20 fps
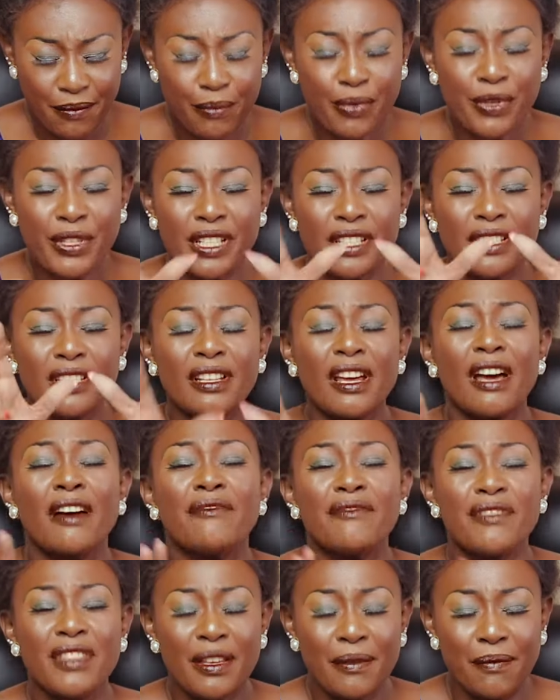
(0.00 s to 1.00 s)

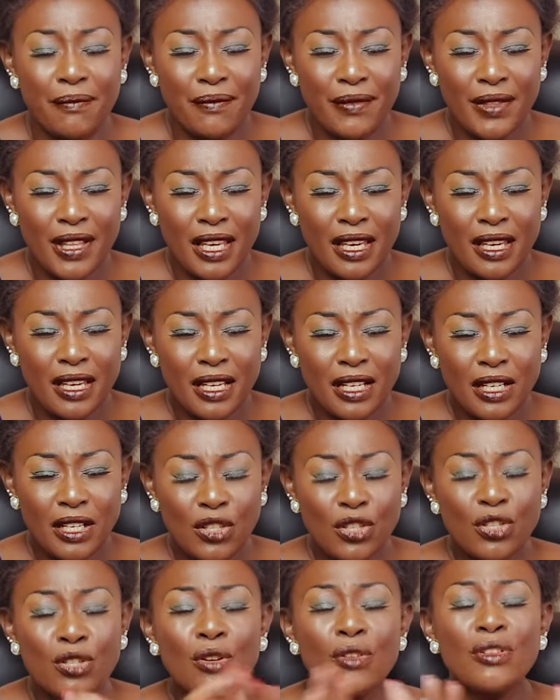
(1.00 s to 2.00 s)
Preserve them.
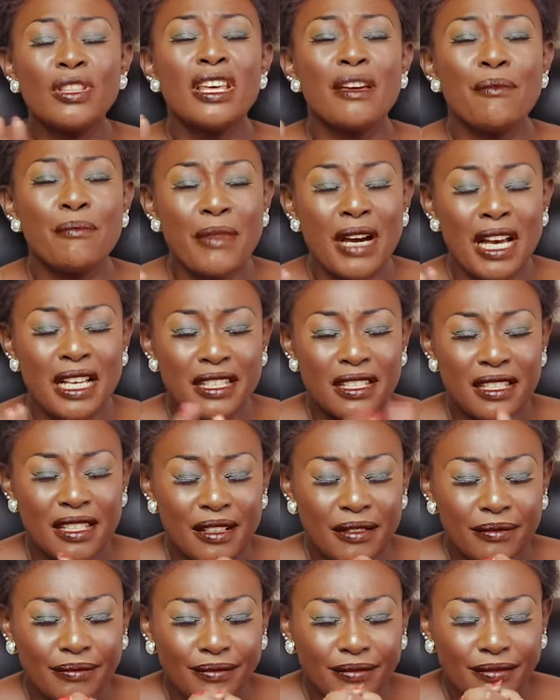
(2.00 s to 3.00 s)
Show them
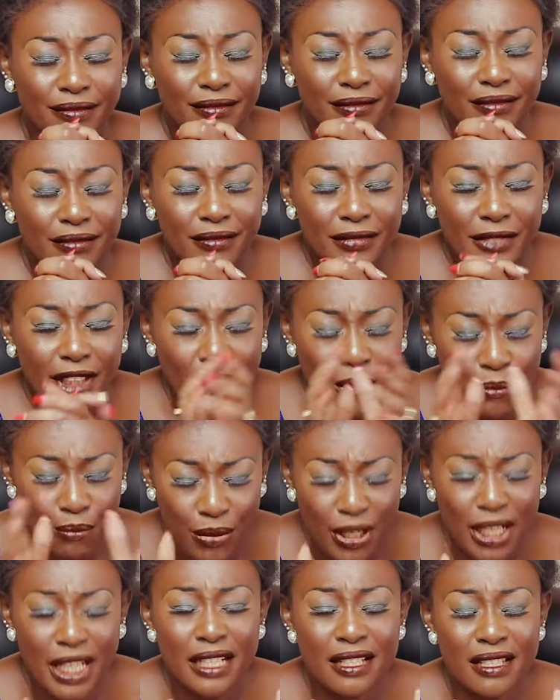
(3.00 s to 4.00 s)
mercy.
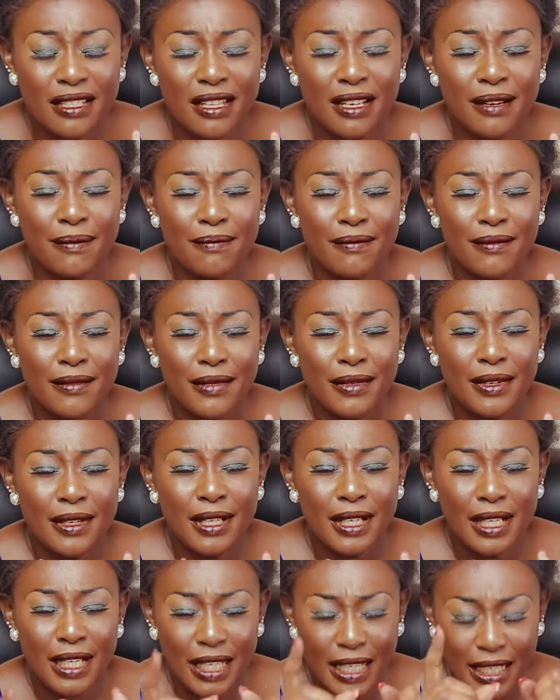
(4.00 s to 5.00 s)
Bless them.
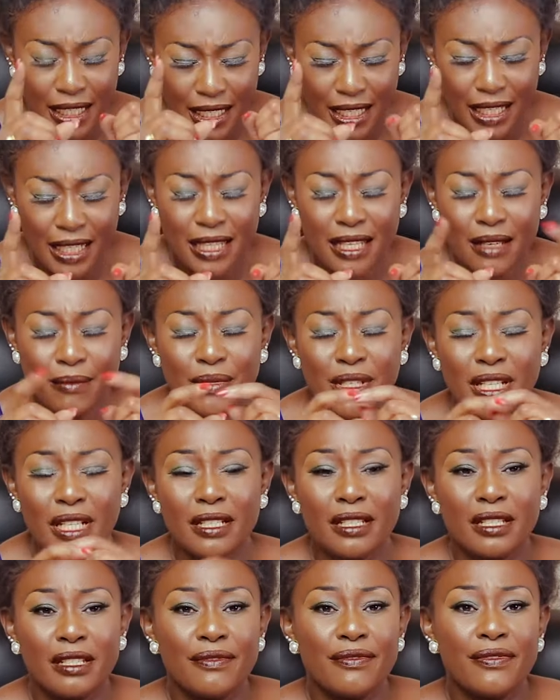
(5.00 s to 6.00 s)
And let them
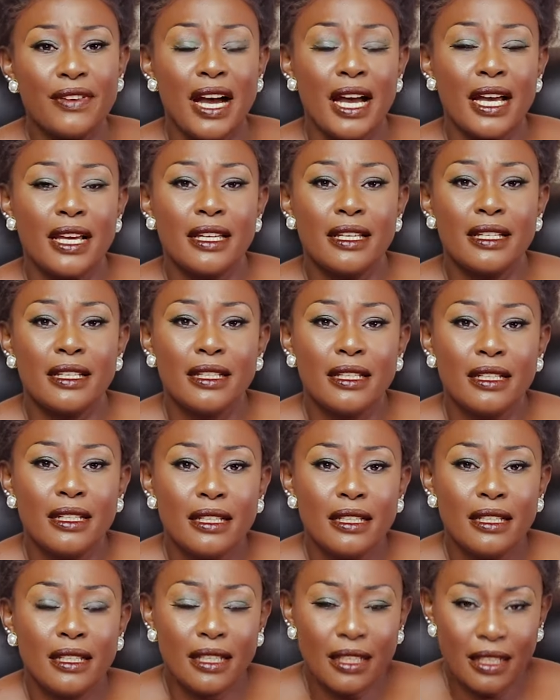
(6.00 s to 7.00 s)
testify
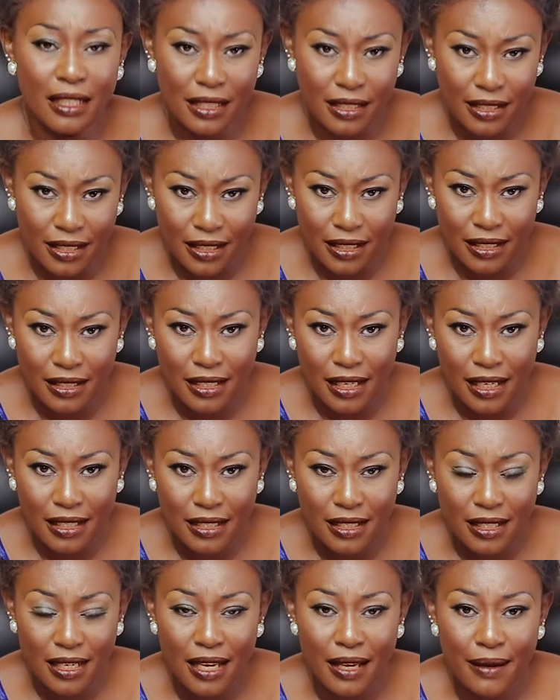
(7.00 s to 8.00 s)
in
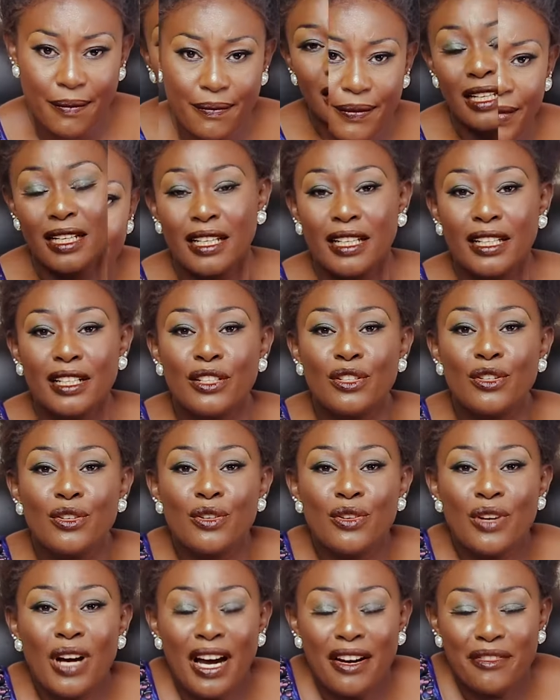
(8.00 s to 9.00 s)
Jesus' name. Do
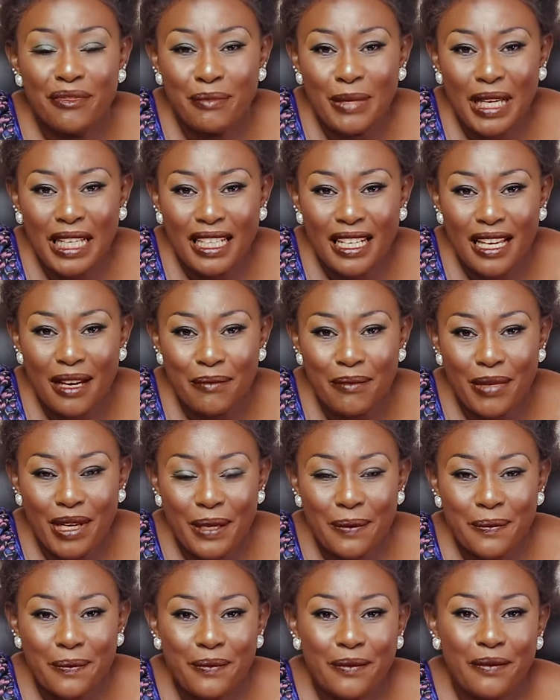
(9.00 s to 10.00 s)
you have my
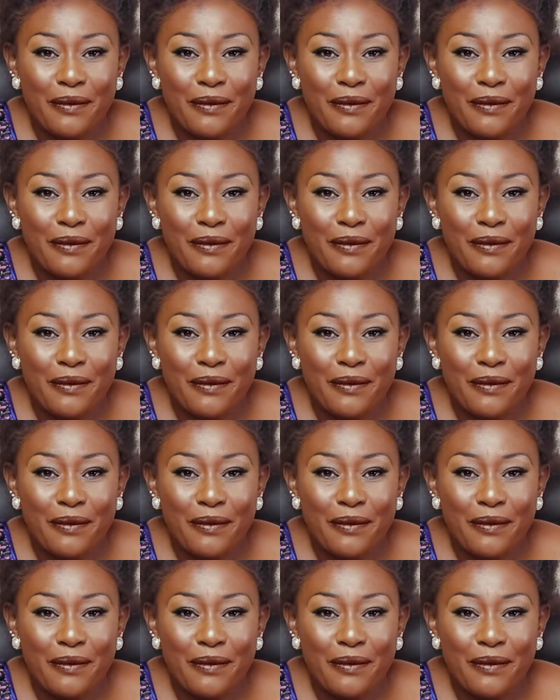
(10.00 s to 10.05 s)
number?